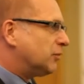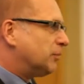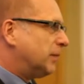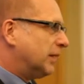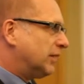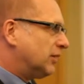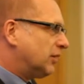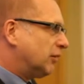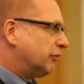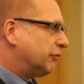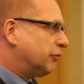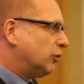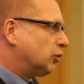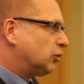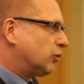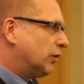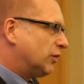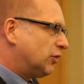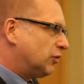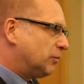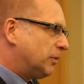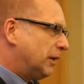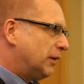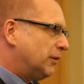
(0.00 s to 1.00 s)
better for
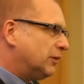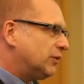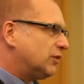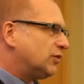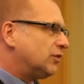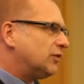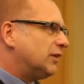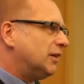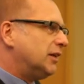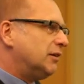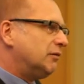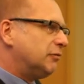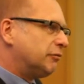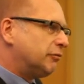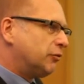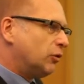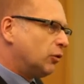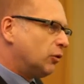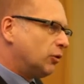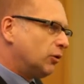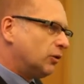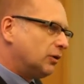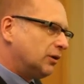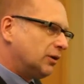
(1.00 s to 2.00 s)
transparency,
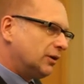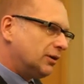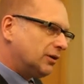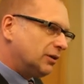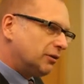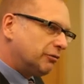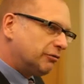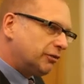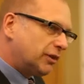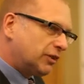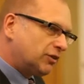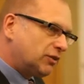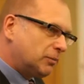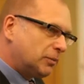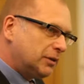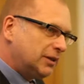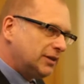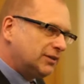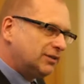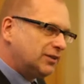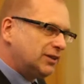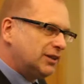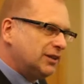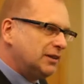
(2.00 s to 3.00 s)
for uh,
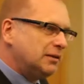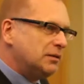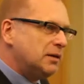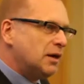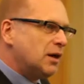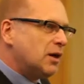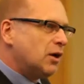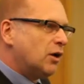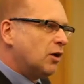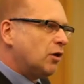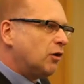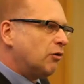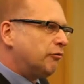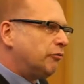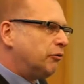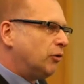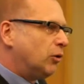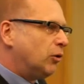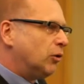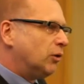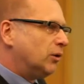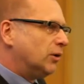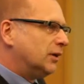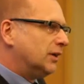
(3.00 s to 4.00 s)
flexibility,
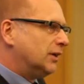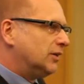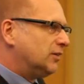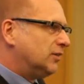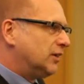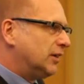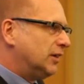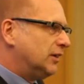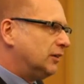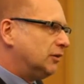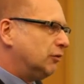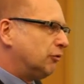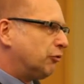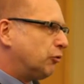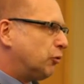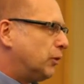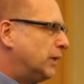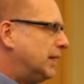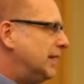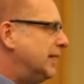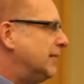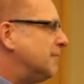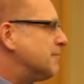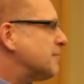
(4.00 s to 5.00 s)
for, let's say, the
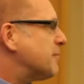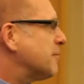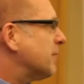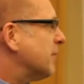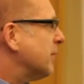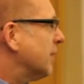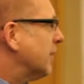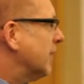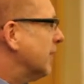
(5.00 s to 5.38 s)
free